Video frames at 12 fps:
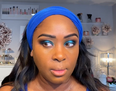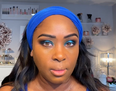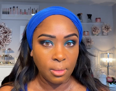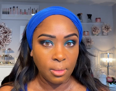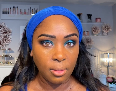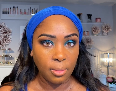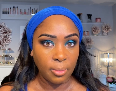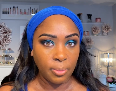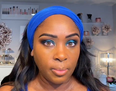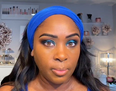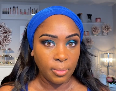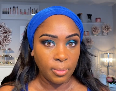
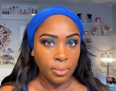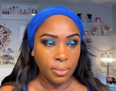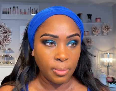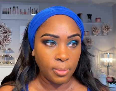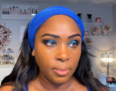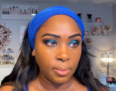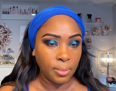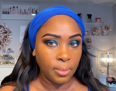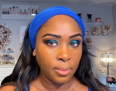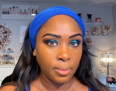No one is speaking in this clip.